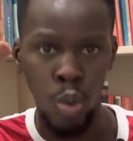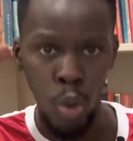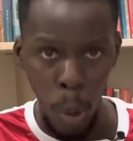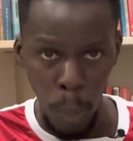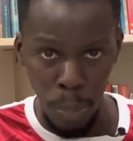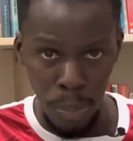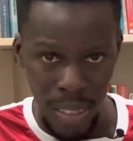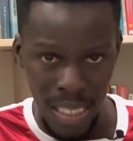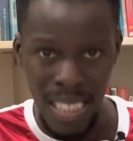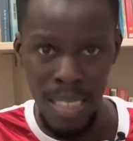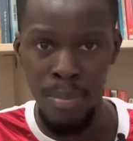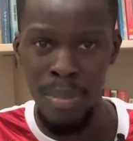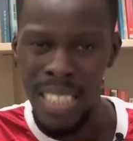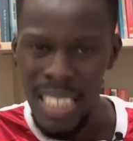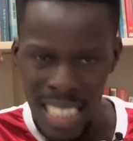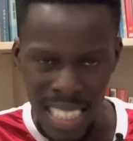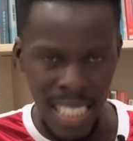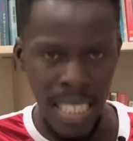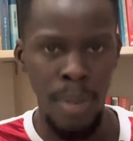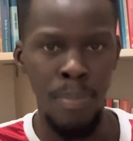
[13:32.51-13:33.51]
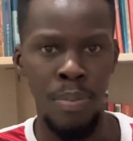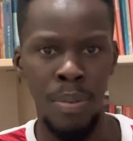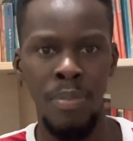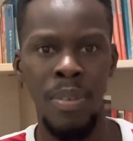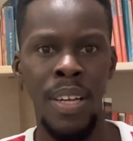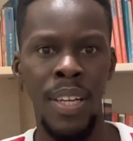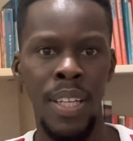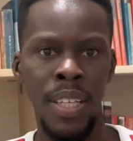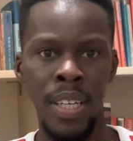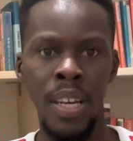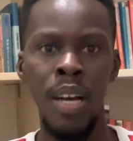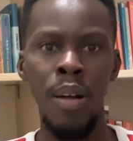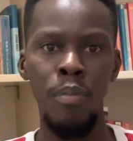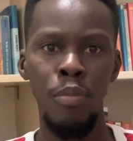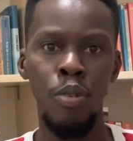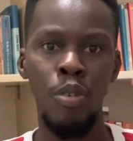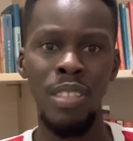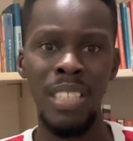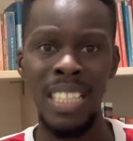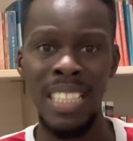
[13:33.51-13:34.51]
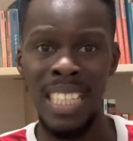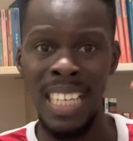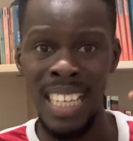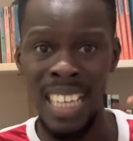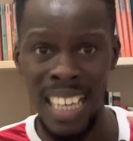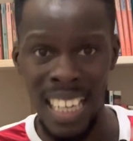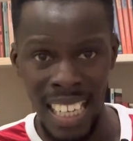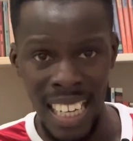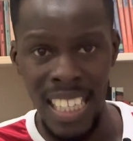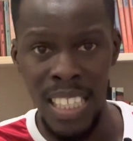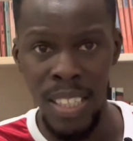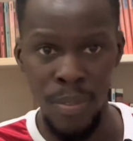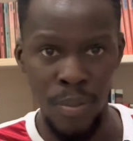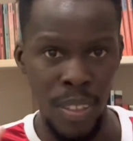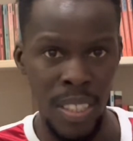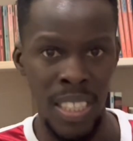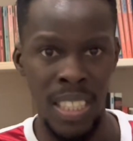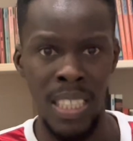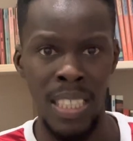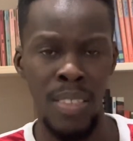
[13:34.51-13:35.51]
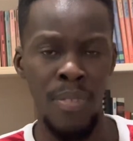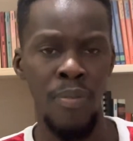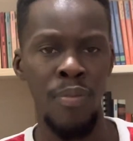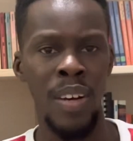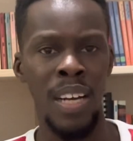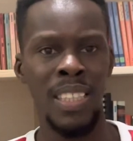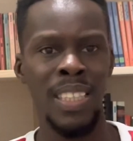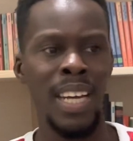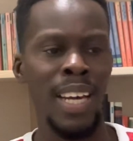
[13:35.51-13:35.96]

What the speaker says: Top teams in the Premier League, because there's a clear differentiation factor.